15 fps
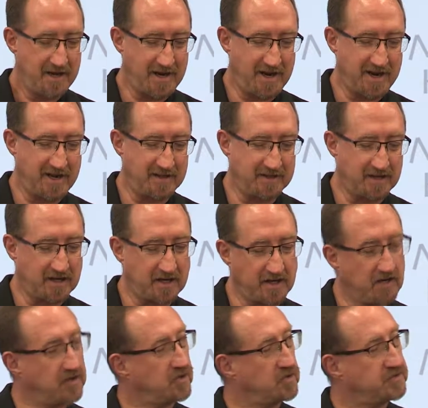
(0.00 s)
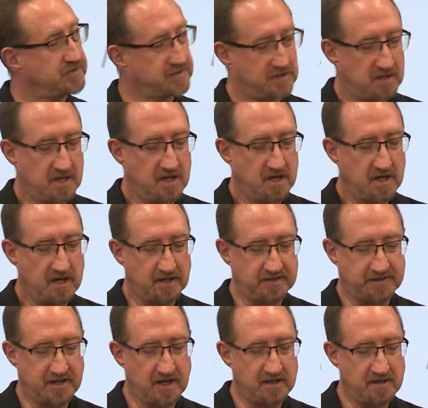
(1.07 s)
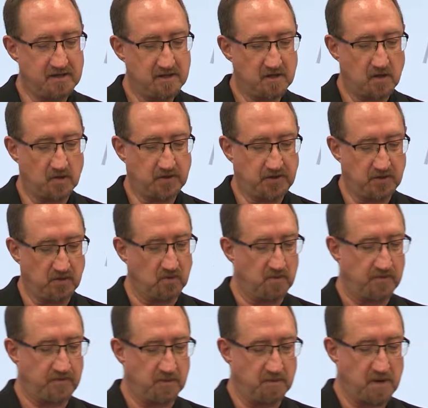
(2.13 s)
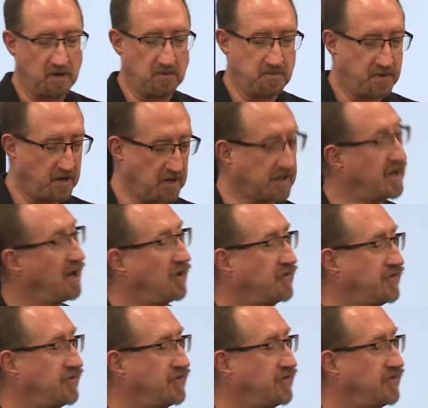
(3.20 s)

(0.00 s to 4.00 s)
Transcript: and introduce Esen Otu from Mountain Park Health